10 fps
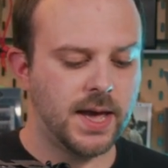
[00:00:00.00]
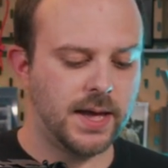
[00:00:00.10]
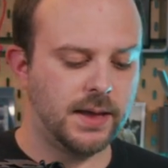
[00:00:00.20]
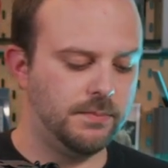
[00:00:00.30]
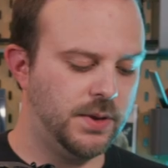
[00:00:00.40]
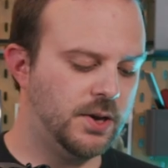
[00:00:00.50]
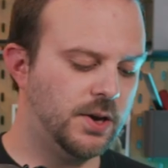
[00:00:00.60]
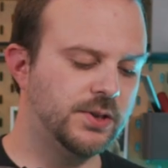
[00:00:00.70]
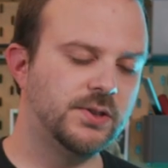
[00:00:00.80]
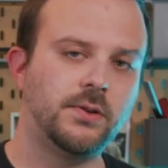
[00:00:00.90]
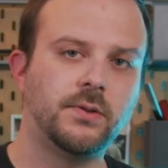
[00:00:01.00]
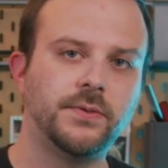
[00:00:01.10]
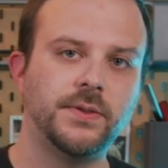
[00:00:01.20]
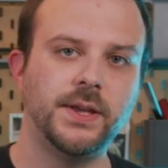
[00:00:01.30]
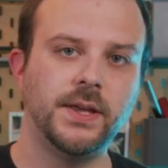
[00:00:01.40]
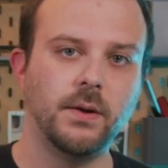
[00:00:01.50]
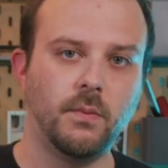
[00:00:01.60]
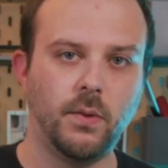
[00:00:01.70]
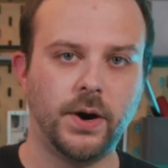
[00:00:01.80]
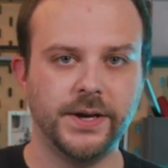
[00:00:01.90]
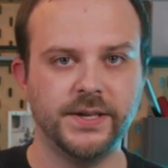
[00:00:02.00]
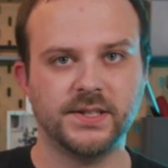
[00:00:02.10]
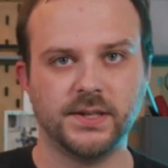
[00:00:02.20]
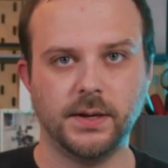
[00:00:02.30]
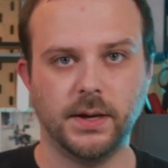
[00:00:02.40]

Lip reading: and because of the wide